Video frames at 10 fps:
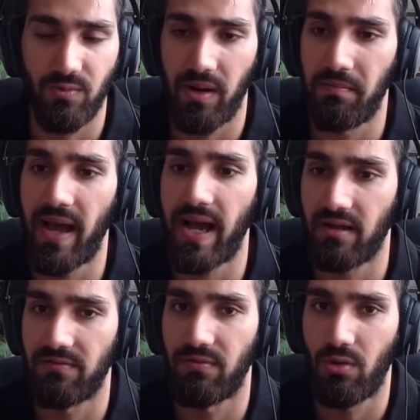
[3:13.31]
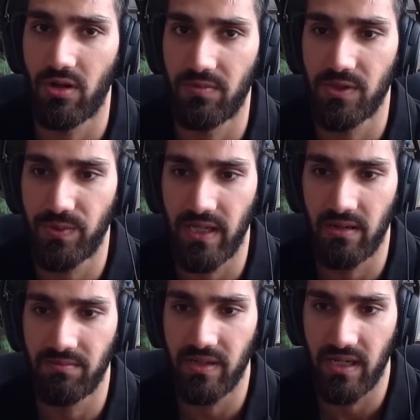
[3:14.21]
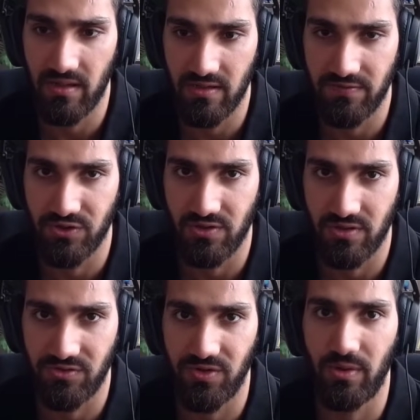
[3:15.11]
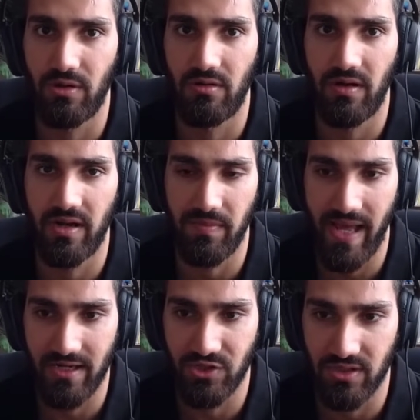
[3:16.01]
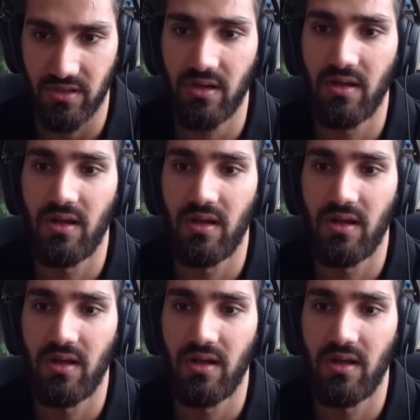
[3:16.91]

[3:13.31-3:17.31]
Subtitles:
went back and forth between being an individual contributor and a manager,